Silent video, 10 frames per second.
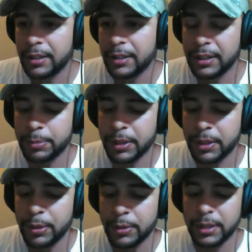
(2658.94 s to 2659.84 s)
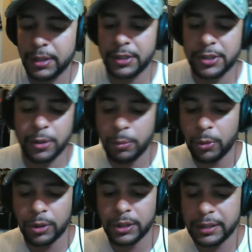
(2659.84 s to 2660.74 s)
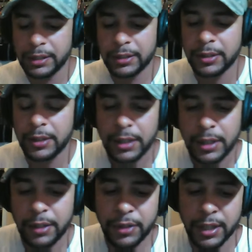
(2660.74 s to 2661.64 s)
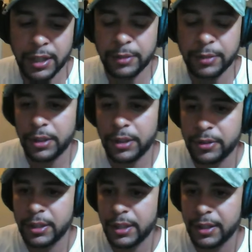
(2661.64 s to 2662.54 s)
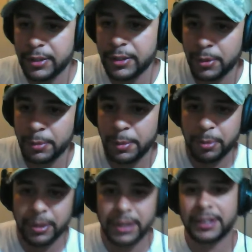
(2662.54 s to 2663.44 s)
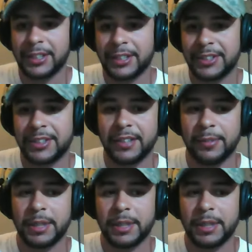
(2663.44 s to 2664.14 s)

links below the show more links if you guys are more interested in the story. But pretty touching stuff.